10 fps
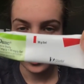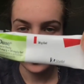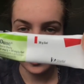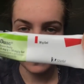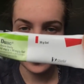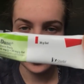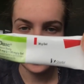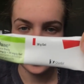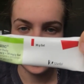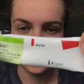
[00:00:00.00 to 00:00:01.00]
So I've been
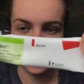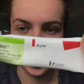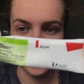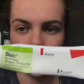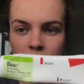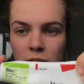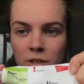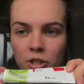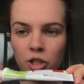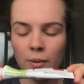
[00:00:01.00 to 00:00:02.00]
using this cream, which is
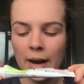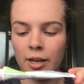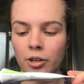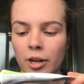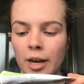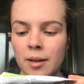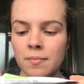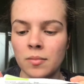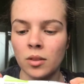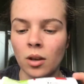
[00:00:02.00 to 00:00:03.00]
the Duet
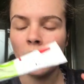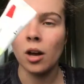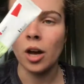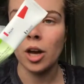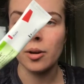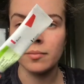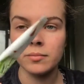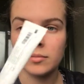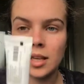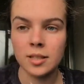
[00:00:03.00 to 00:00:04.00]
cream.
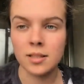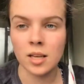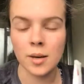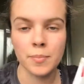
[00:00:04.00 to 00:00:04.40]
is the